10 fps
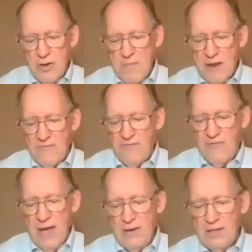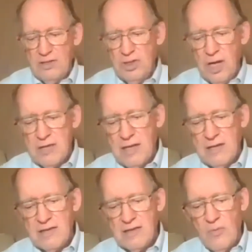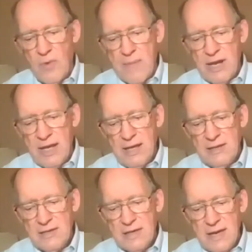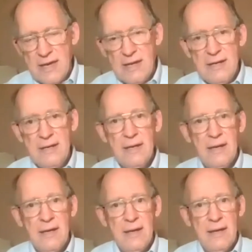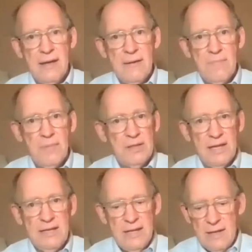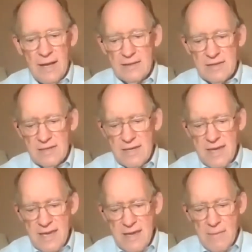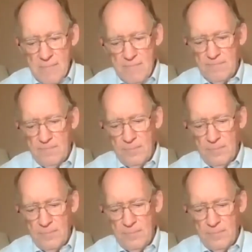tomb and found it just as the women had said, but they did not see him.